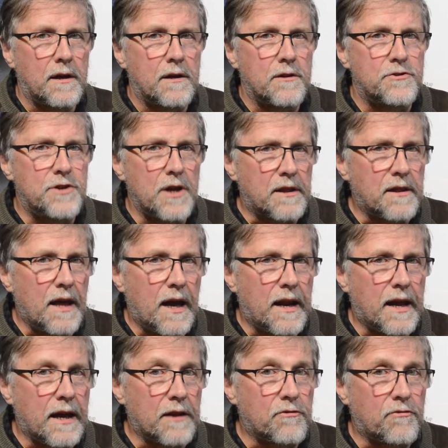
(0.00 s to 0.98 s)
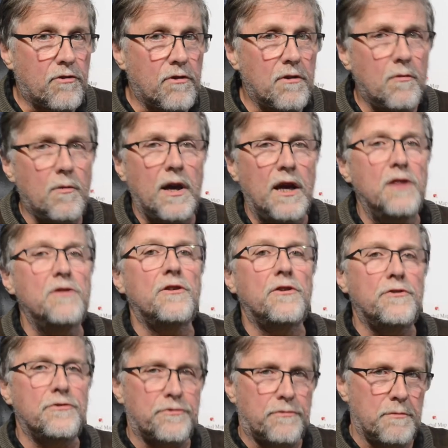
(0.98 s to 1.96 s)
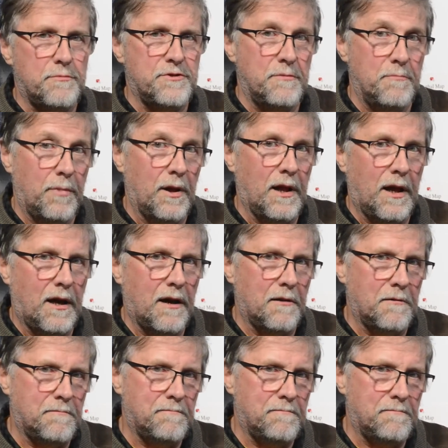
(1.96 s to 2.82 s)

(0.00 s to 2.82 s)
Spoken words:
Check that out too in the description below.